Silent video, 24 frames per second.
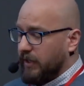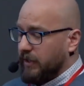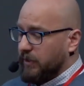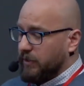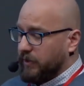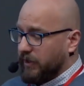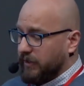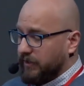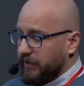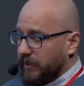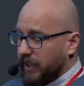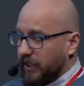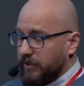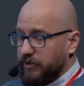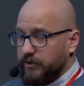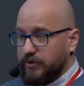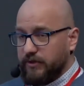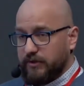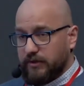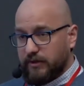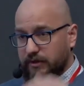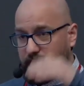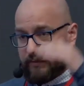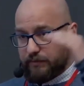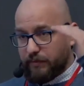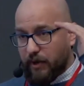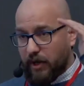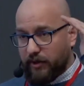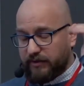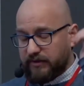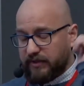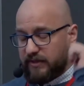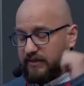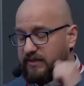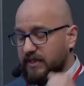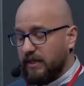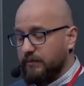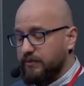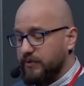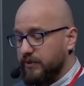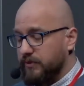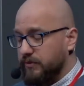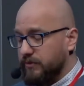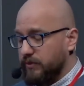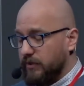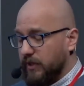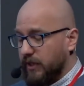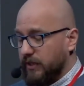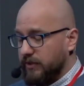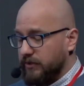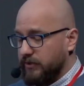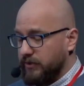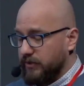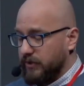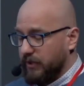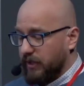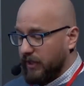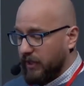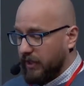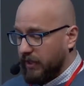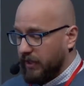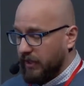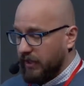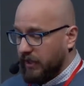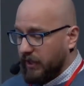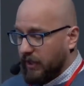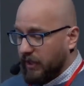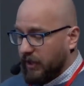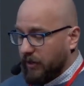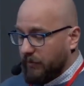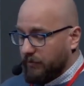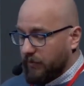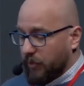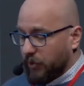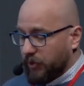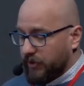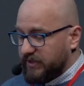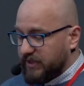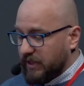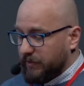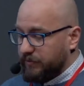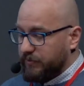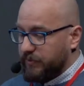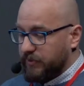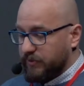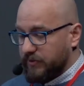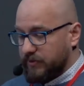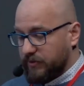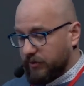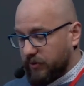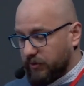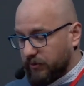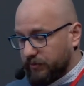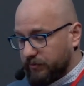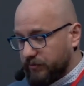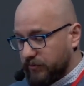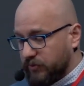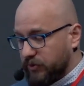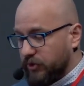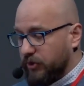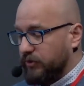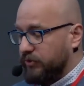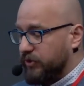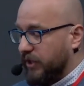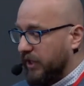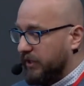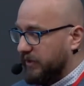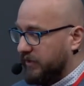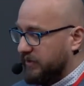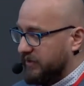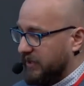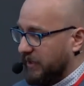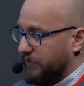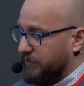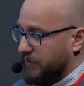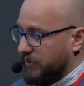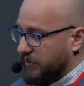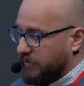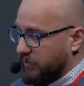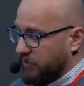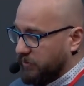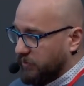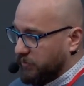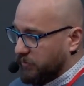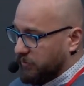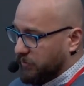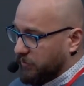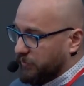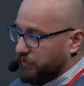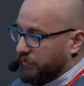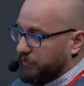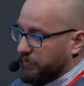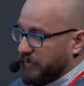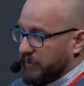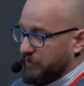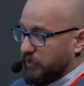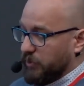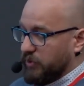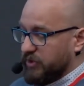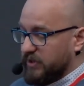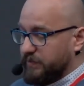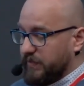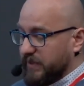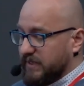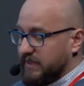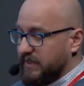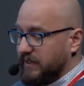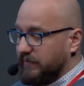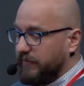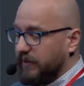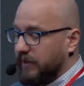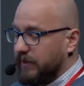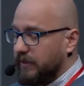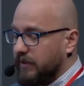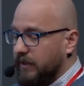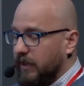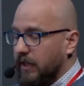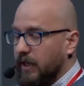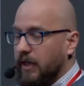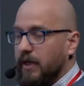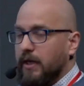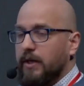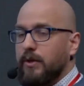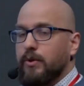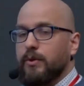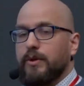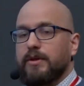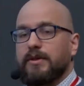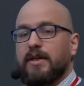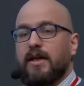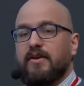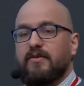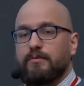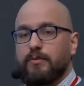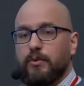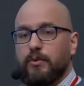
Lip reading: you can catch a parent exception to catch more exceptions, or child exceptions to be more specific. You can have